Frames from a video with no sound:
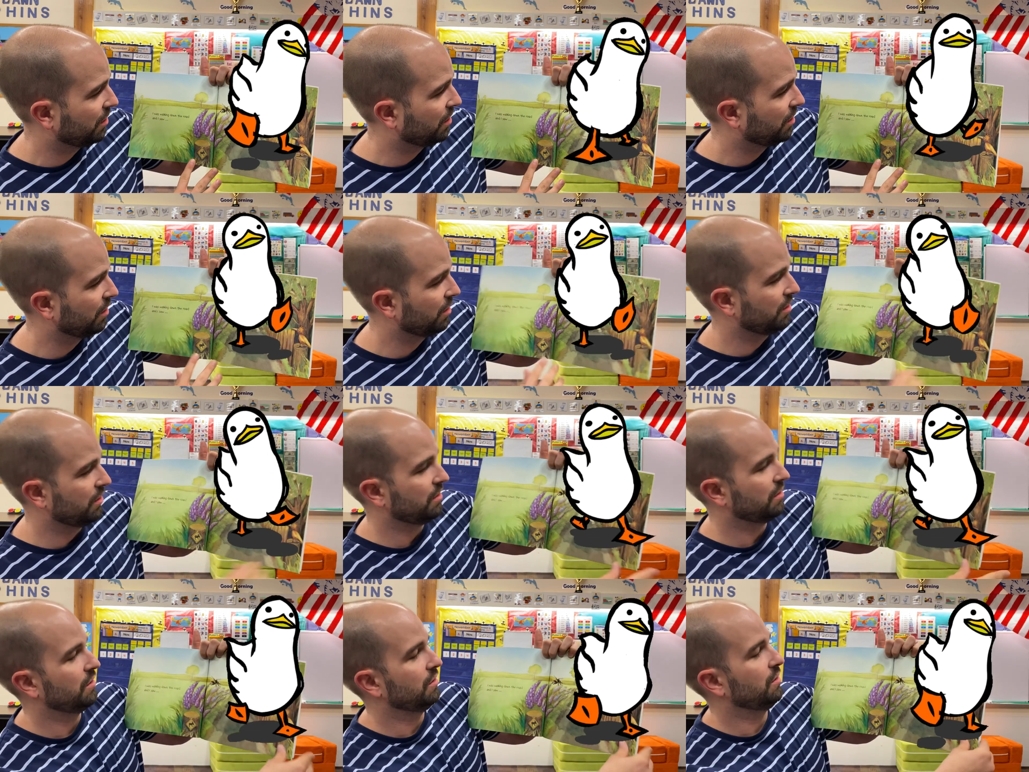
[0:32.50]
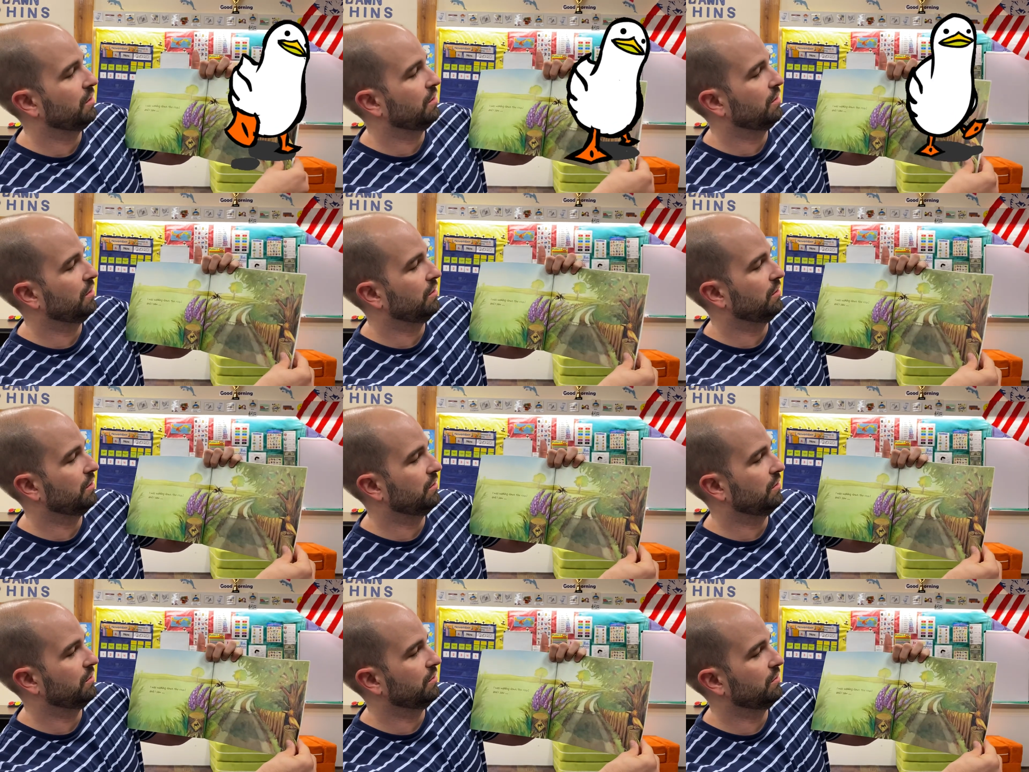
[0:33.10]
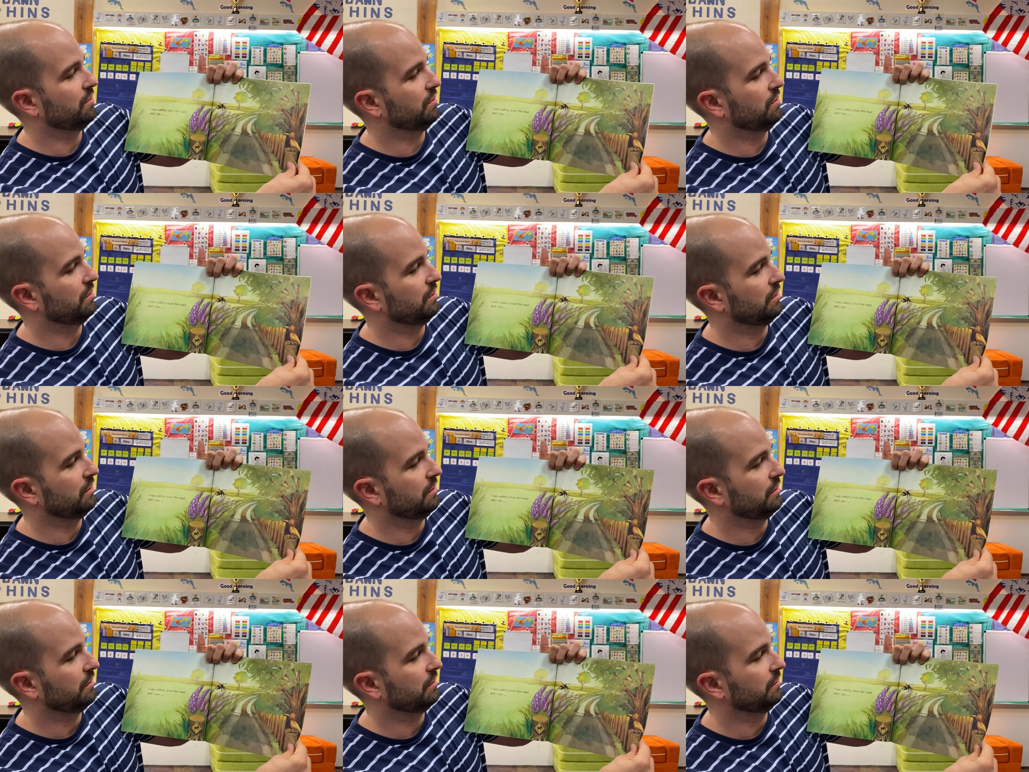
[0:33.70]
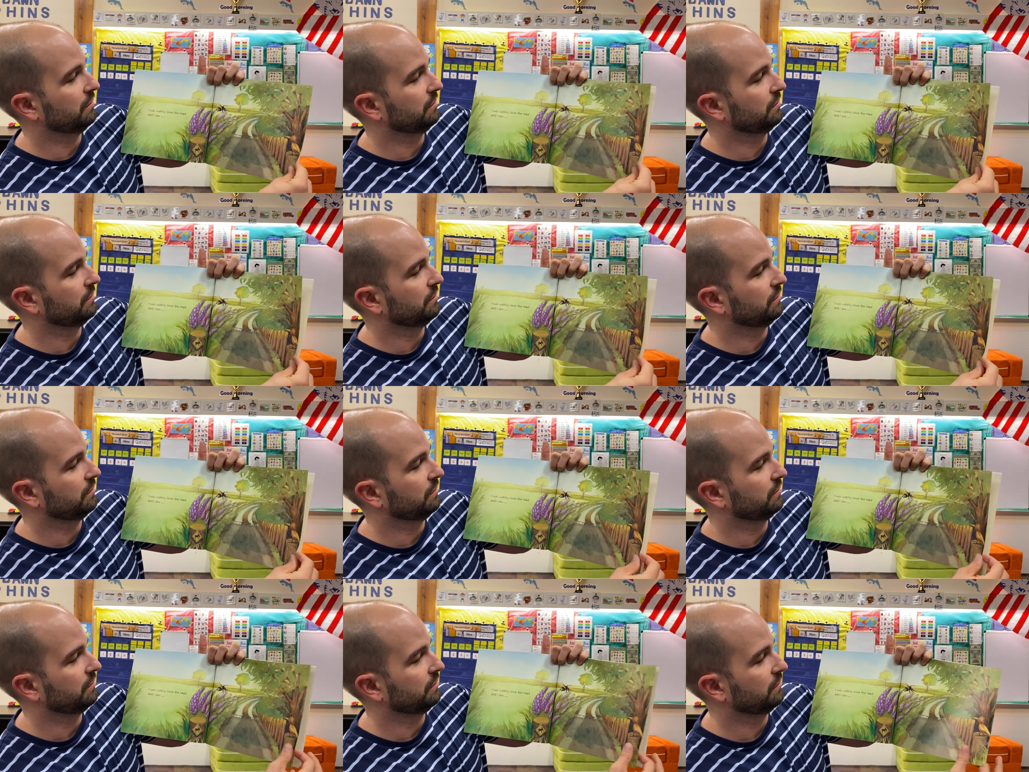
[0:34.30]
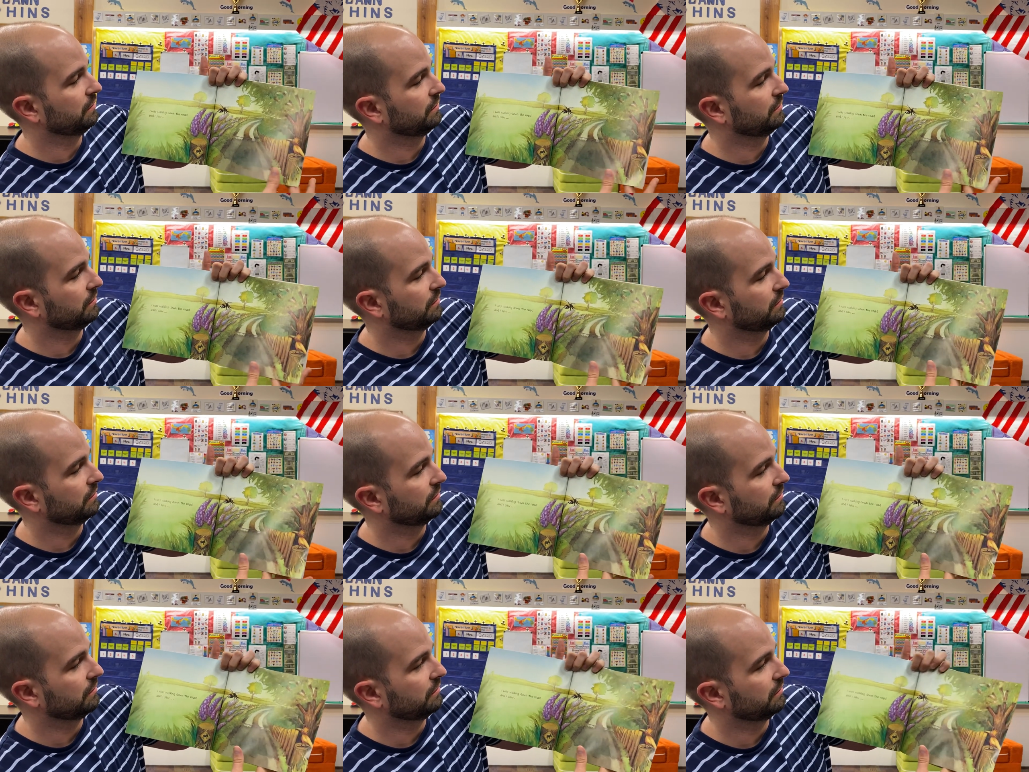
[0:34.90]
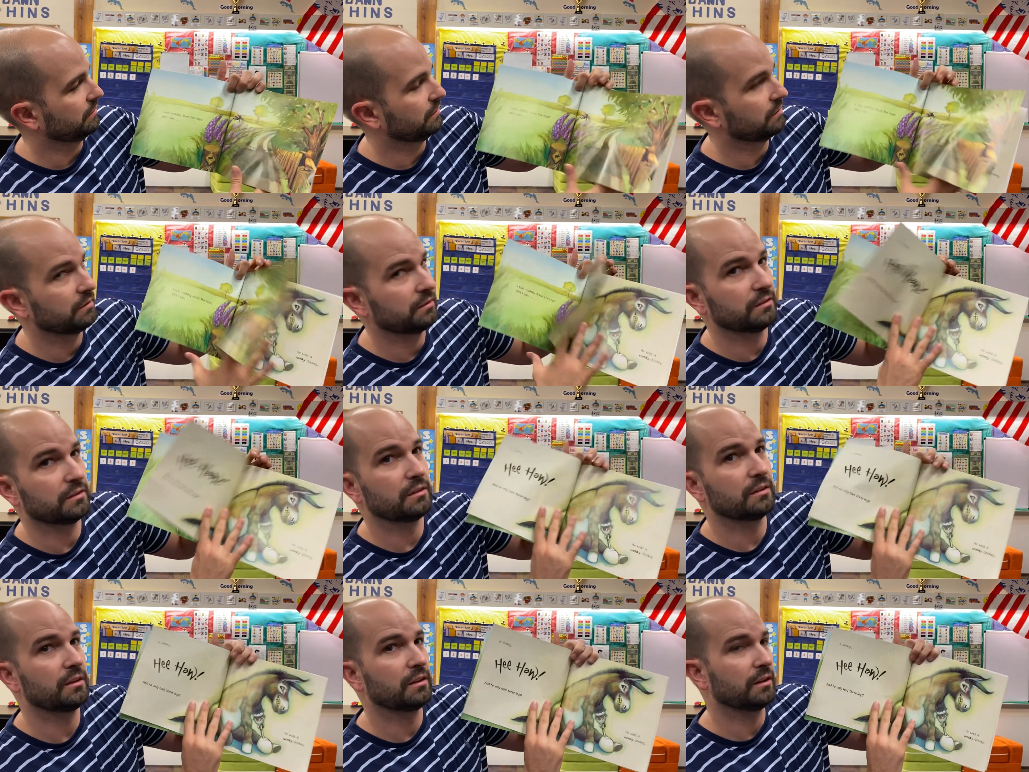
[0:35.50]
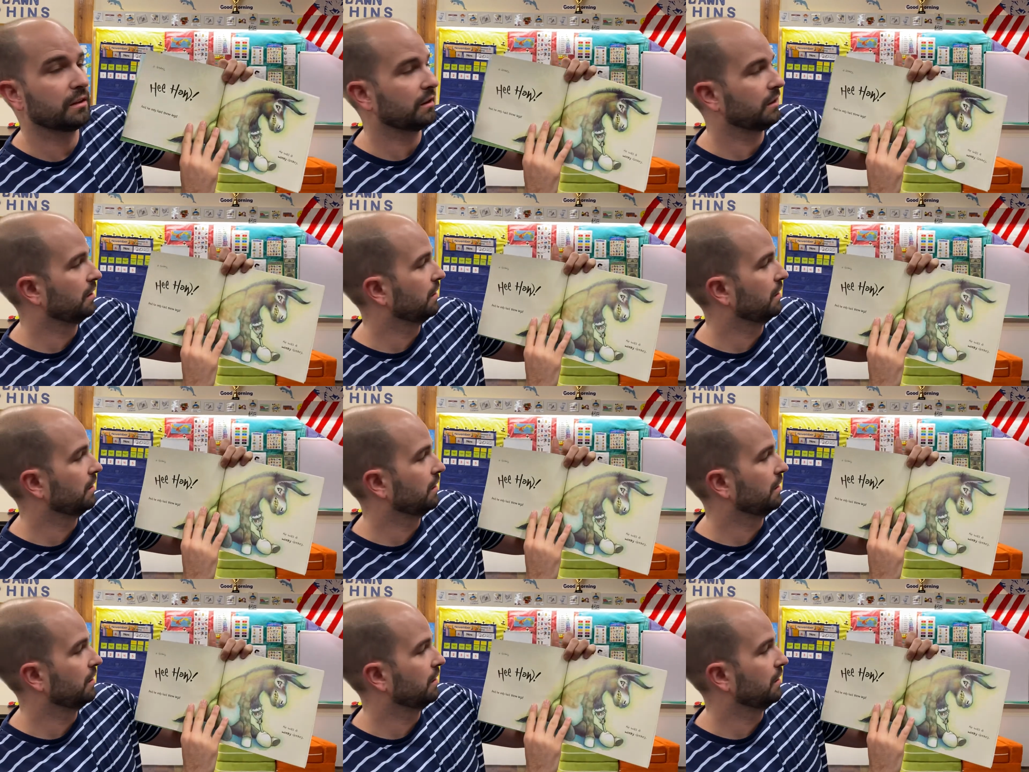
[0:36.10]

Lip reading: (silence)